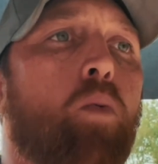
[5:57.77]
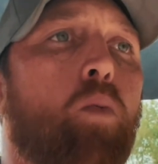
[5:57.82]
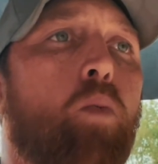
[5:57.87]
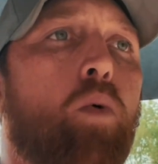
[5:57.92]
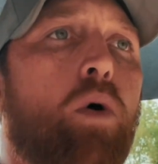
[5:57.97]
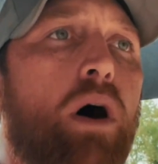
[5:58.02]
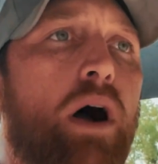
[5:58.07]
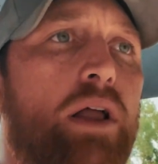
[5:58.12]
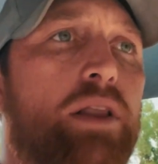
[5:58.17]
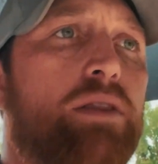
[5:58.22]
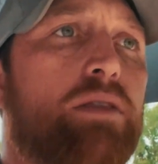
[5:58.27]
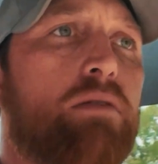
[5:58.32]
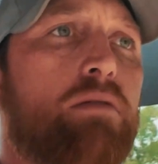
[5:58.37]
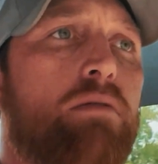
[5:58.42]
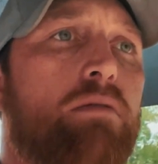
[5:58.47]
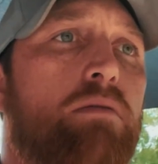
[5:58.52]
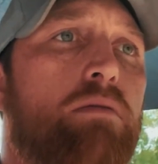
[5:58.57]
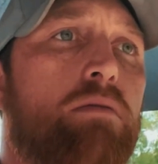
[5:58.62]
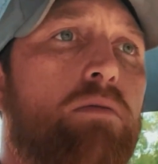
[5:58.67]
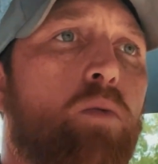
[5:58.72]

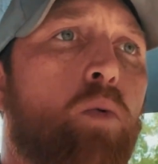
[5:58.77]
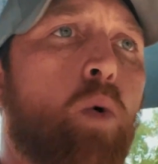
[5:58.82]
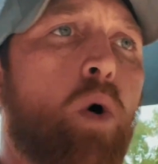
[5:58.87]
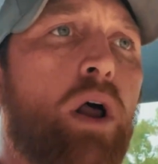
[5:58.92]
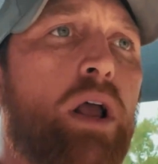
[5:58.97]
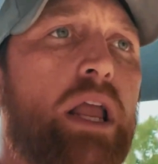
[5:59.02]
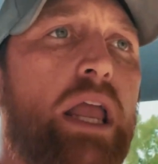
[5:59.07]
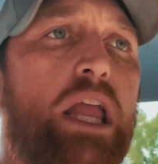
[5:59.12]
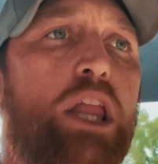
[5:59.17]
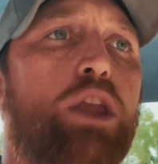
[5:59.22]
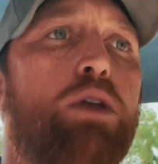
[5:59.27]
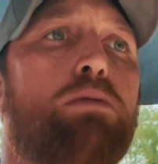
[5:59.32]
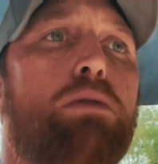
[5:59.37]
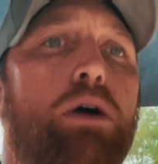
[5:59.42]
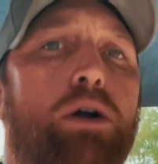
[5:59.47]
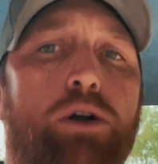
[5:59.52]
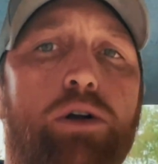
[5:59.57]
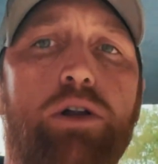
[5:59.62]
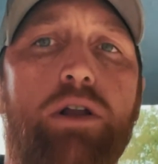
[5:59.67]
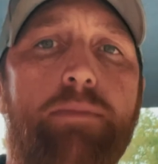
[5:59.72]
what can you
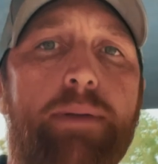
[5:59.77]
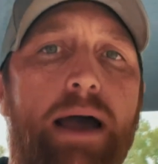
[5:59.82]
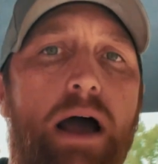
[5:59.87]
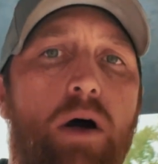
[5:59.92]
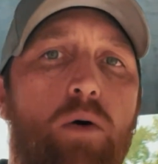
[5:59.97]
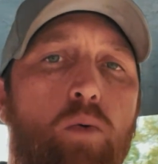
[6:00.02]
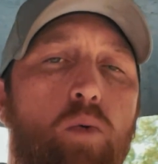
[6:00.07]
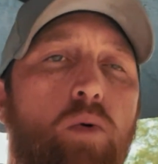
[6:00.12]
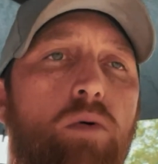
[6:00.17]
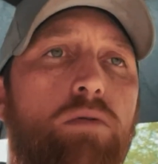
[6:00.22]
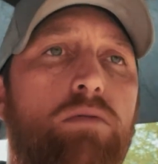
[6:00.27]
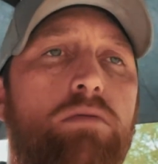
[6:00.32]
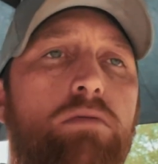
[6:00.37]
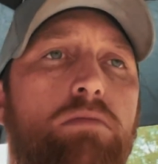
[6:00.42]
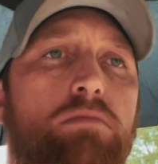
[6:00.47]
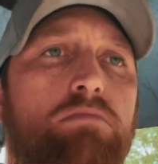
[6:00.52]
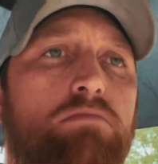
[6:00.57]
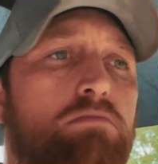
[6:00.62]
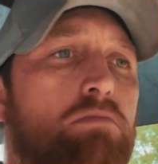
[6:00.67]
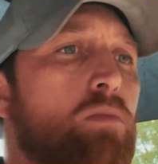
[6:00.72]
learn about
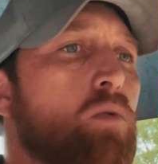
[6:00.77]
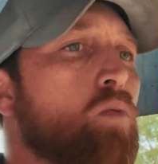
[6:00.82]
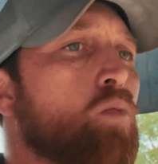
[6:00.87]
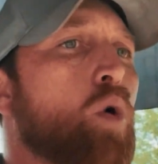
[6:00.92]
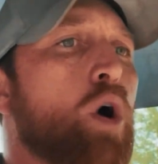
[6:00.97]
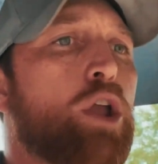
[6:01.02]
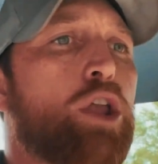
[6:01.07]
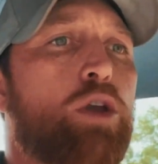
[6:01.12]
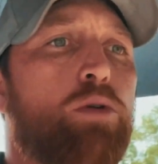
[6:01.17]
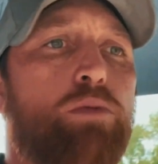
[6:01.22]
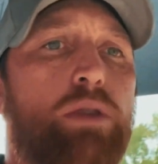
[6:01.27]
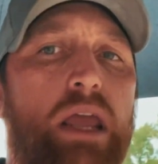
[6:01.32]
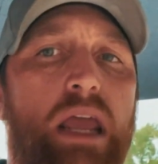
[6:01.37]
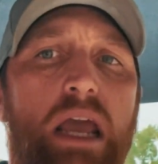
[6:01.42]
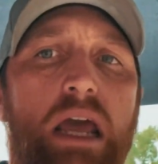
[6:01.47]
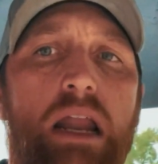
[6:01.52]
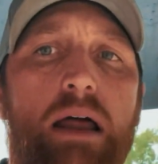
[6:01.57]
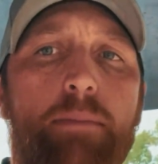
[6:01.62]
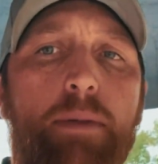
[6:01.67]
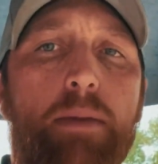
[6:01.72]
what you
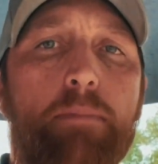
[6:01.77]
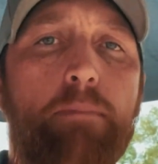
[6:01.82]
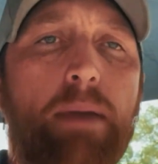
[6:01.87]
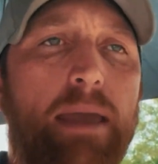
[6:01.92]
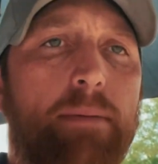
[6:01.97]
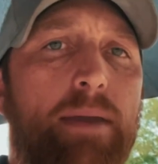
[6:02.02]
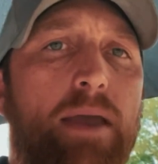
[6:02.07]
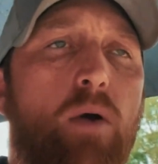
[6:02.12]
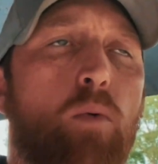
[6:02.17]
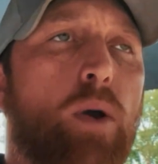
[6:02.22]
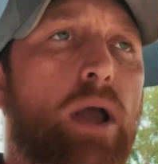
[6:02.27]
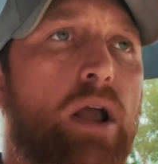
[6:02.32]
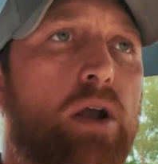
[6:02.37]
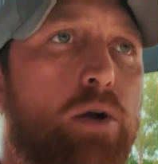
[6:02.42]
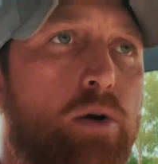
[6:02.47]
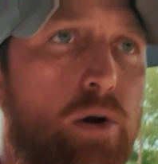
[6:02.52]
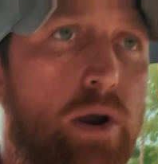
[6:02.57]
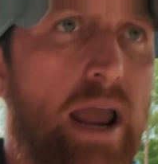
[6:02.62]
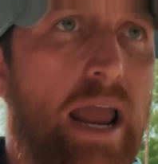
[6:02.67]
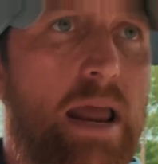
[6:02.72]
did. I mean, maybe it went
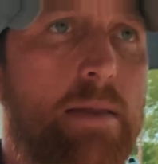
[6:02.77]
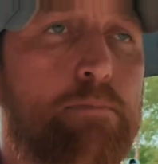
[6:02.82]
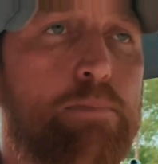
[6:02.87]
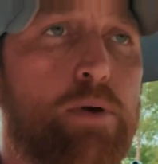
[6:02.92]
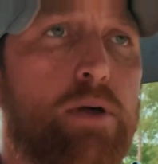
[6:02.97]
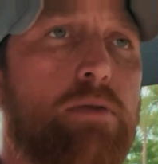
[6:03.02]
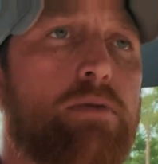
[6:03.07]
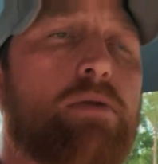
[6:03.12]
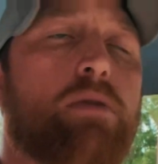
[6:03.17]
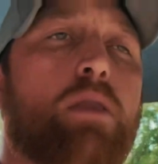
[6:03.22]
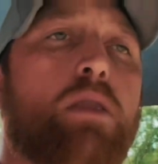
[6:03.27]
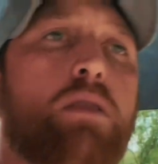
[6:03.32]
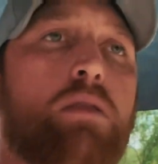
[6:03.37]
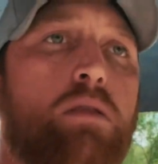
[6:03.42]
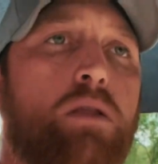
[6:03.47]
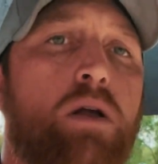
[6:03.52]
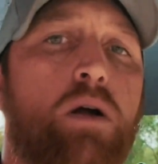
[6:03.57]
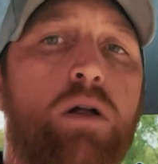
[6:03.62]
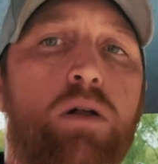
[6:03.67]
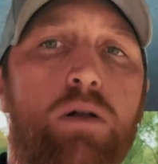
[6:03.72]
great, but
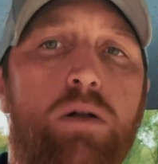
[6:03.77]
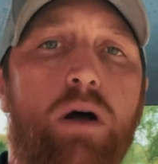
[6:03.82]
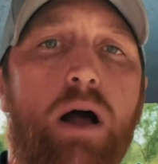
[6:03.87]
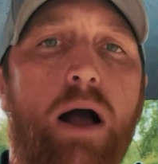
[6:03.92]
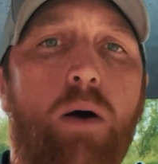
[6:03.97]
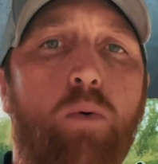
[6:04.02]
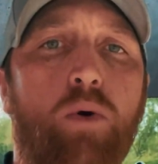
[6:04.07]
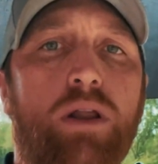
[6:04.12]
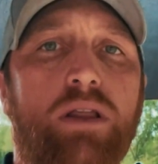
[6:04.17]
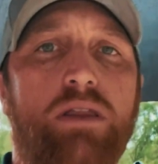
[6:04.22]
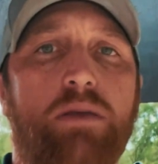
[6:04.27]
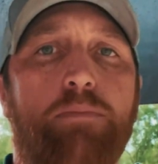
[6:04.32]
I want it to